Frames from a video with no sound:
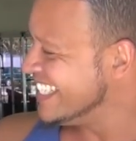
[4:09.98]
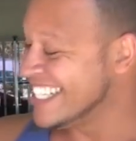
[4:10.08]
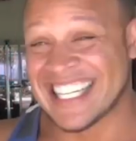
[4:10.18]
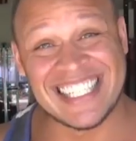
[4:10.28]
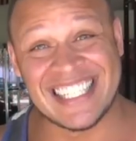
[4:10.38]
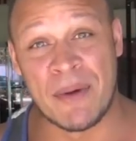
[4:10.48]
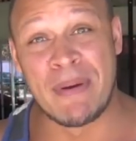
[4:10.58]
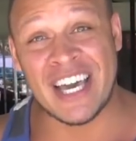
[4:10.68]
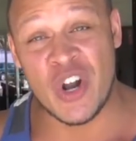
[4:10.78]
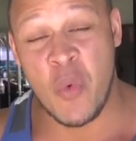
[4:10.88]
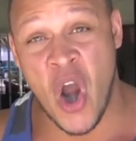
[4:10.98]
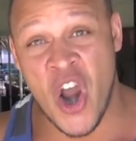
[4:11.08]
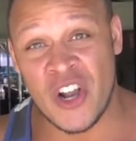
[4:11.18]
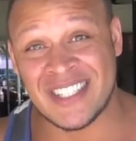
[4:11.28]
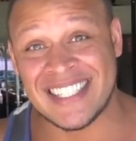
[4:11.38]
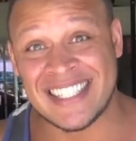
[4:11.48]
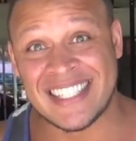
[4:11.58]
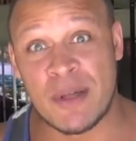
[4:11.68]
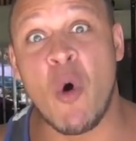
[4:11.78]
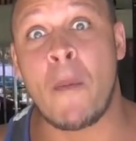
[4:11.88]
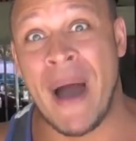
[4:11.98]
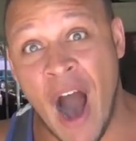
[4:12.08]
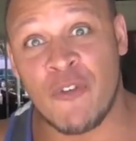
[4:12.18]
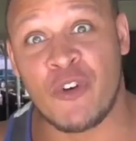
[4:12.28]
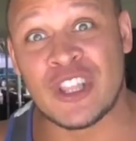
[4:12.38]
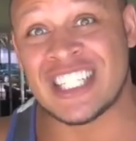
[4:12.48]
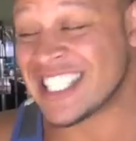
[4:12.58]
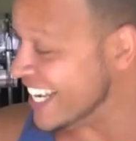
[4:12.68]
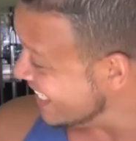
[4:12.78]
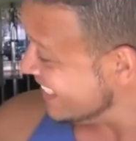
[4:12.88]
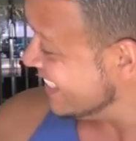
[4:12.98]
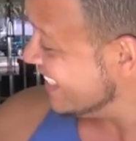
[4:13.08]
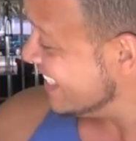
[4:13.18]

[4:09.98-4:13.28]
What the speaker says: Because the bigger the words, the more powerful the shit.